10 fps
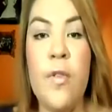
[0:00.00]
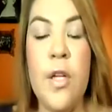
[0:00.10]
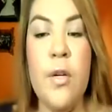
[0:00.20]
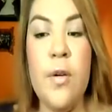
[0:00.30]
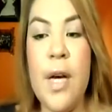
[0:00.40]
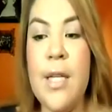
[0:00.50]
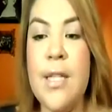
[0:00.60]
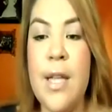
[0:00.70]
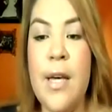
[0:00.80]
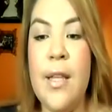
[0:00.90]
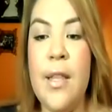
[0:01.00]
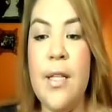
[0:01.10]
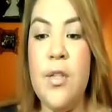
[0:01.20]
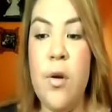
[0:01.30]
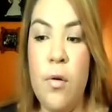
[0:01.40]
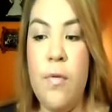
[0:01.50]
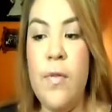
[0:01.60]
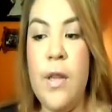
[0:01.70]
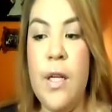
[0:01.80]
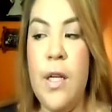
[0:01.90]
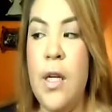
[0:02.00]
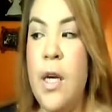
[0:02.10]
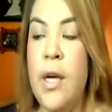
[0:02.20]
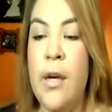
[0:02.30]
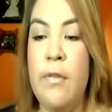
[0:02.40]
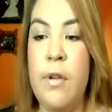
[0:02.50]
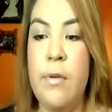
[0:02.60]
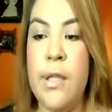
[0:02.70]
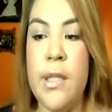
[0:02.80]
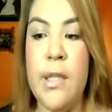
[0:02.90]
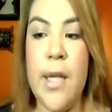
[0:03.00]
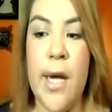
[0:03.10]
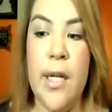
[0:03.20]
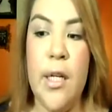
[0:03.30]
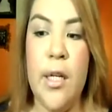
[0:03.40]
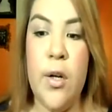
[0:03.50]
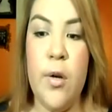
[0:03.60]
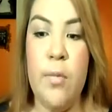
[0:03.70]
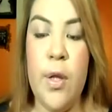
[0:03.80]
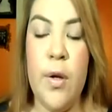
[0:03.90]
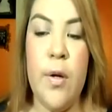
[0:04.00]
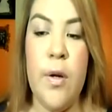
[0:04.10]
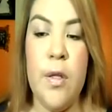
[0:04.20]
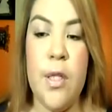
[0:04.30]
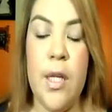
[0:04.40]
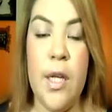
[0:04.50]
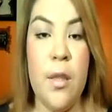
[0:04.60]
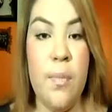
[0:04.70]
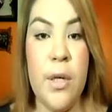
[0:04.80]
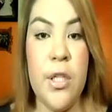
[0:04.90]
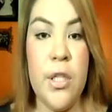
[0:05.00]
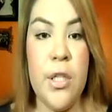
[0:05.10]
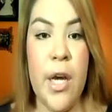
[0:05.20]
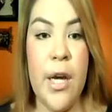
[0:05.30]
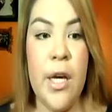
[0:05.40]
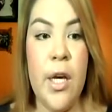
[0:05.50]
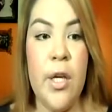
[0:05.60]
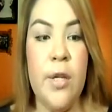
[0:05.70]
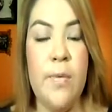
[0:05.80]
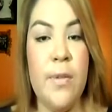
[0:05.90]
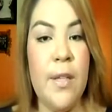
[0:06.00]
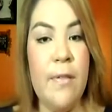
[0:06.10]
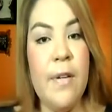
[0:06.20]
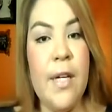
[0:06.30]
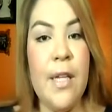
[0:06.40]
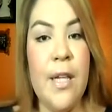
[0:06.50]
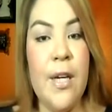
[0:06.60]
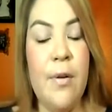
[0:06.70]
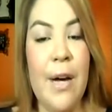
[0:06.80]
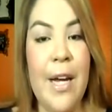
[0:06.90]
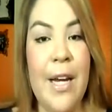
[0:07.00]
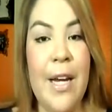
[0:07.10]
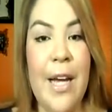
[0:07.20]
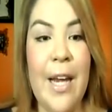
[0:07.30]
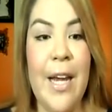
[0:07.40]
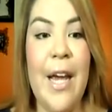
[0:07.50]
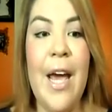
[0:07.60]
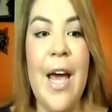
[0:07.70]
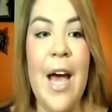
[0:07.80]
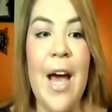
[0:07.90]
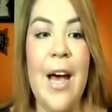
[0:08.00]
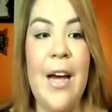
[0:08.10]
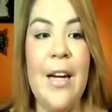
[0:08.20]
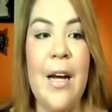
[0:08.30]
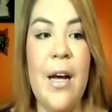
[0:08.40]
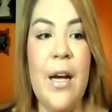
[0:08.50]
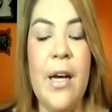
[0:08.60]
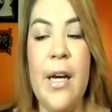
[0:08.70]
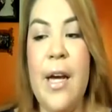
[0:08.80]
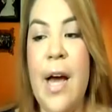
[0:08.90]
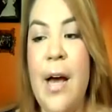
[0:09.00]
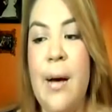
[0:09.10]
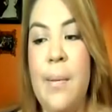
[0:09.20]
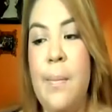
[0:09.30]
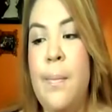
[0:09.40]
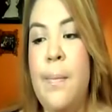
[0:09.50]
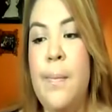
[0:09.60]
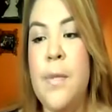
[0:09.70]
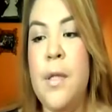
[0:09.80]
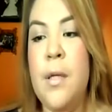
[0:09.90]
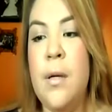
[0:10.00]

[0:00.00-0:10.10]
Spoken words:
Hopefully you guys like this. Hopefully if you were deciding on whether or not to get the brush set, you will definitely go ahead and get it. And I am